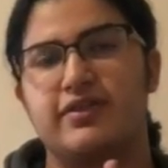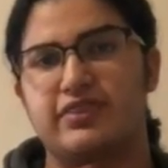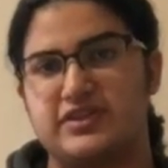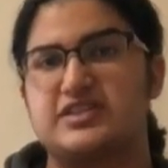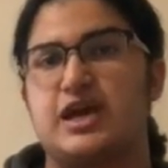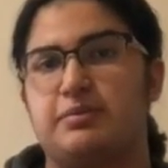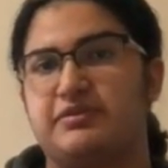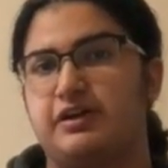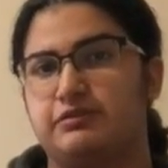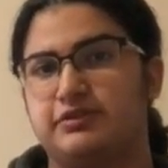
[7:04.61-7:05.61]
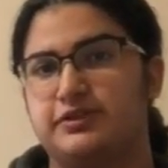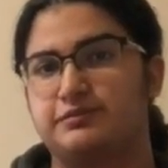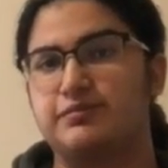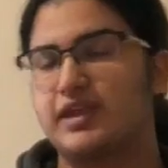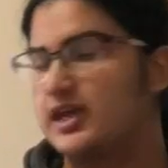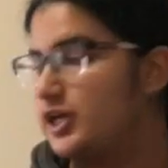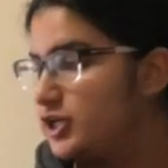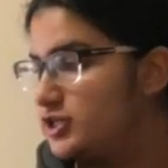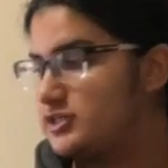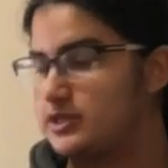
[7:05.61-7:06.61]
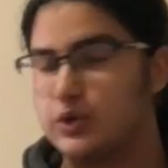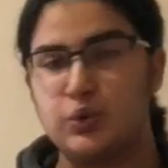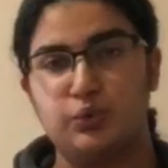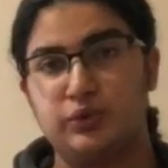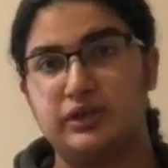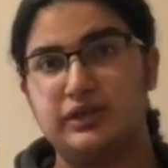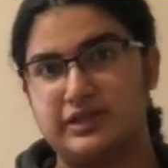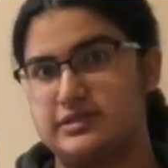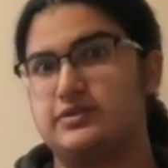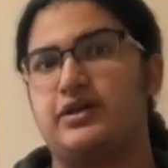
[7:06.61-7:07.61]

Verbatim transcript: this type of outfit. So let's do